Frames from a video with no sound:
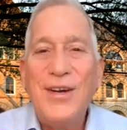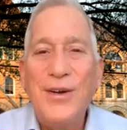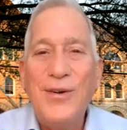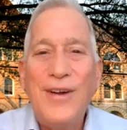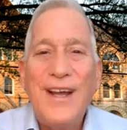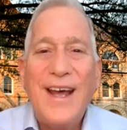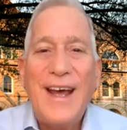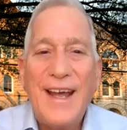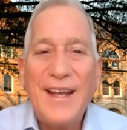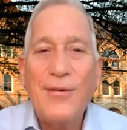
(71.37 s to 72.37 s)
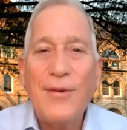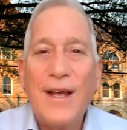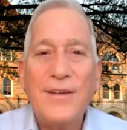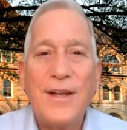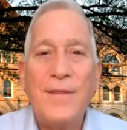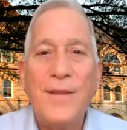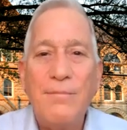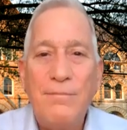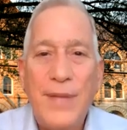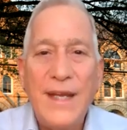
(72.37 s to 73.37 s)
who hang around in the
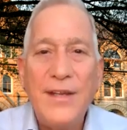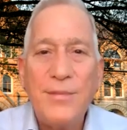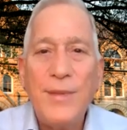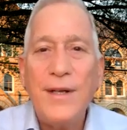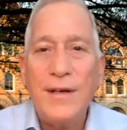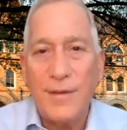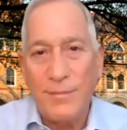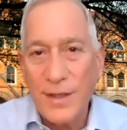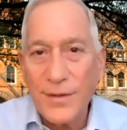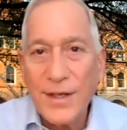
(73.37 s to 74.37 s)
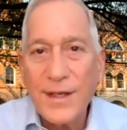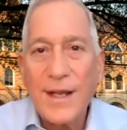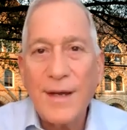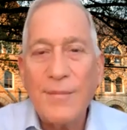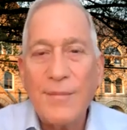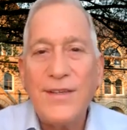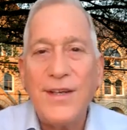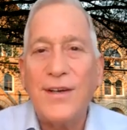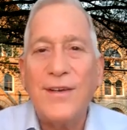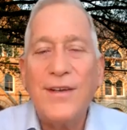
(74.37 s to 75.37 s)
basement of a building in MIT